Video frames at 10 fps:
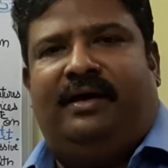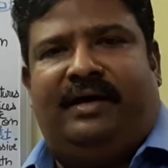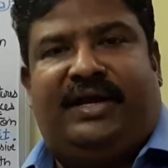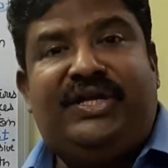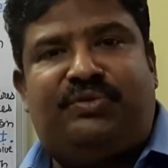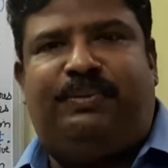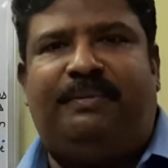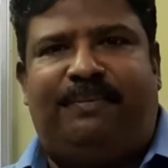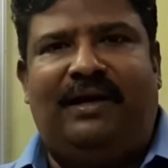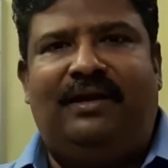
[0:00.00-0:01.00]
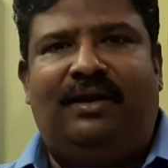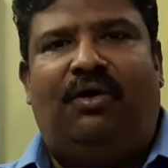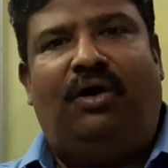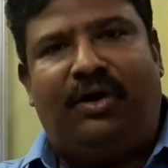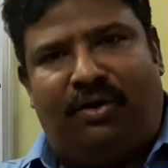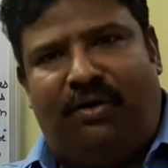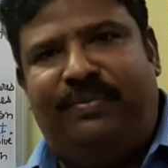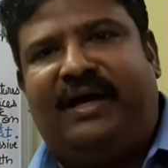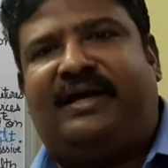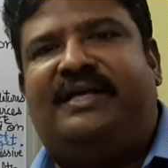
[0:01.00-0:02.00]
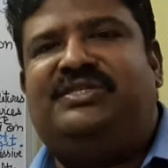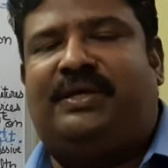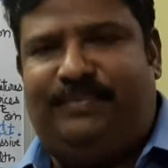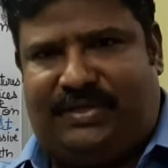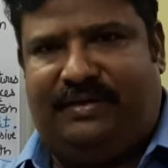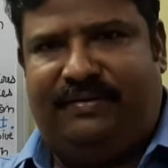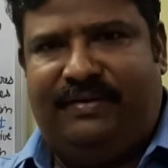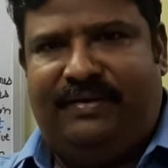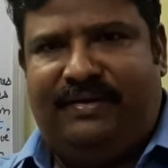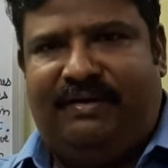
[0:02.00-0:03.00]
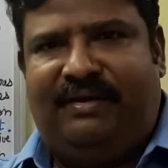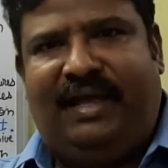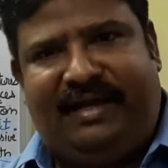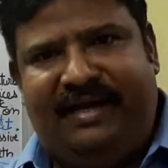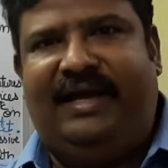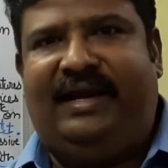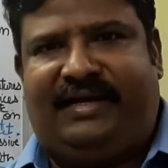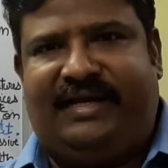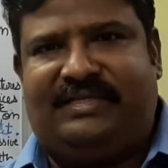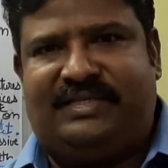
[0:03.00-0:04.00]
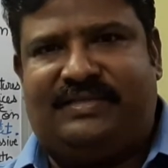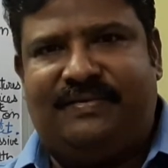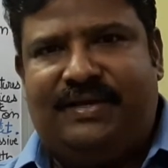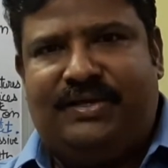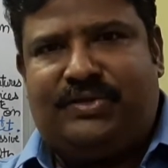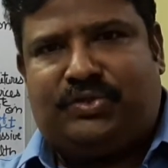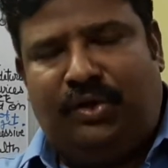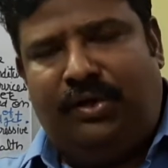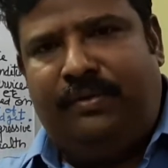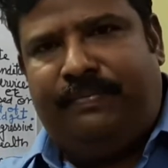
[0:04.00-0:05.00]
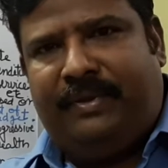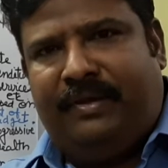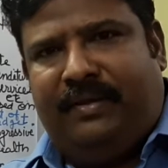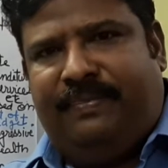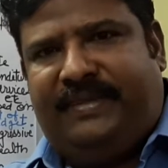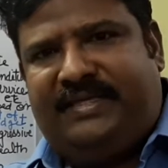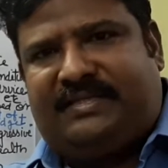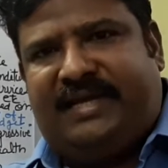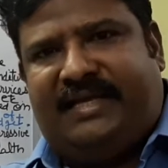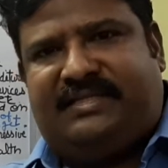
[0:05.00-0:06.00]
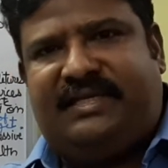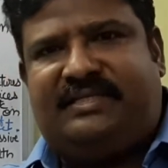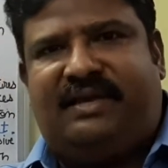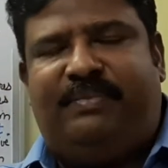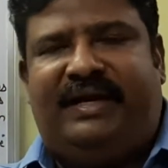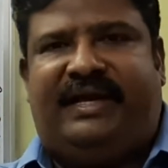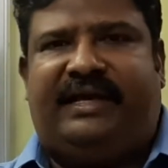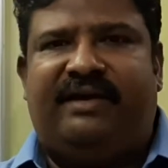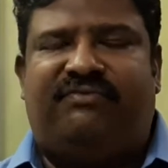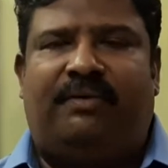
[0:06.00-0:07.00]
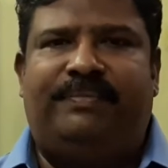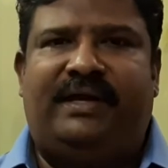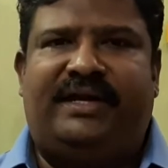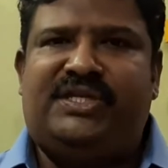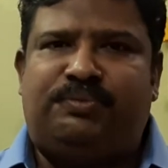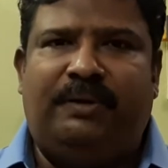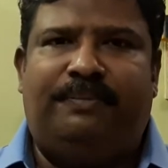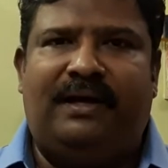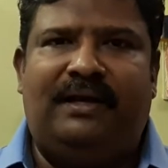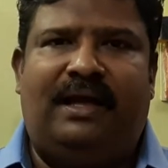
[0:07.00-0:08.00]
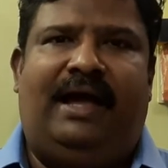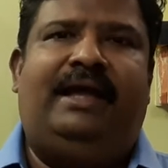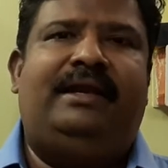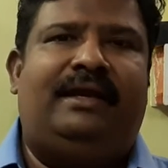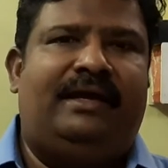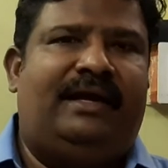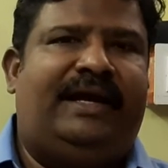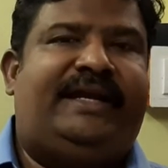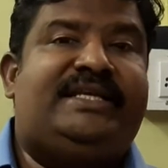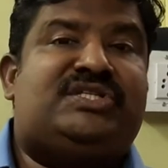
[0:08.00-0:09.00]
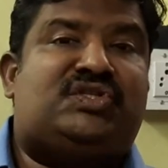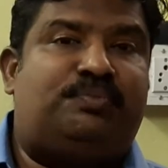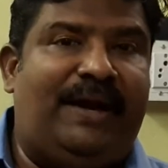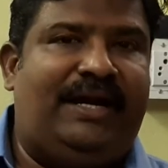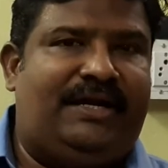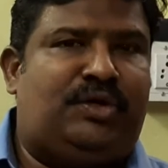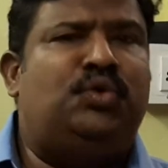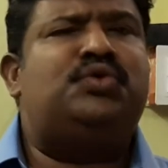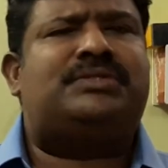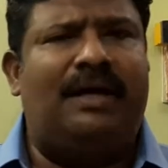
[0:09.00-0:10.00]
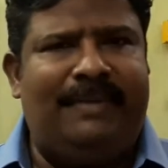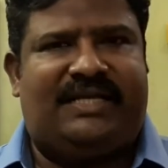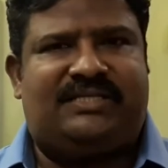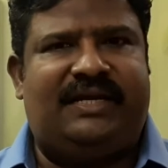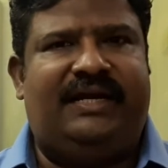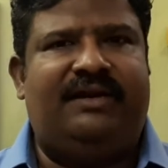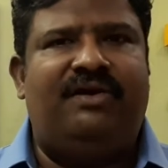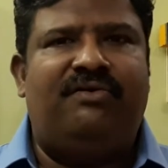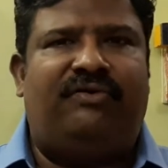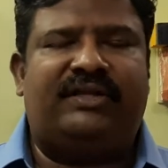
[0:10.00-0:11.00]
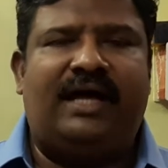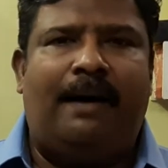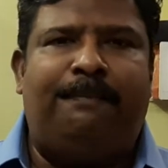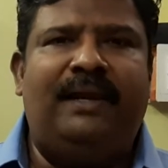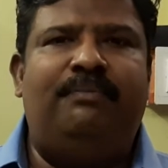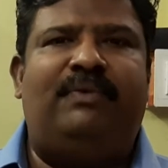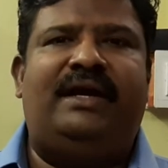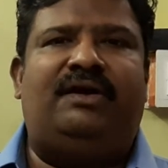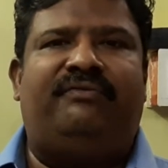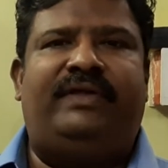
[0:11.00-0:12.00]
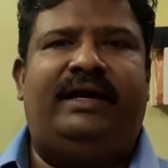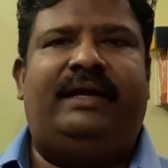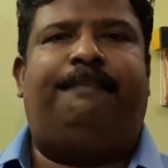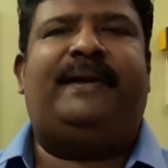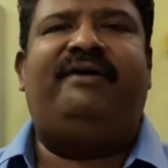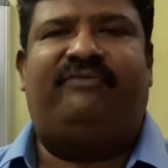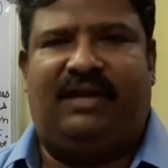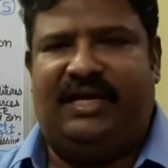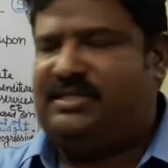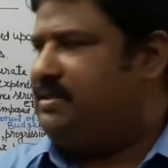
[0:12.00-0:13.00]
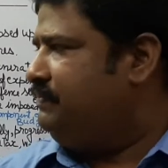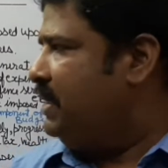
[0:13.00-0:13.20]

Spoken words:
rich people or on the consumption, like indirect taxes. So these taxes have been taken from the rich people and it is spent to some extent for the upliftment of the deprived class.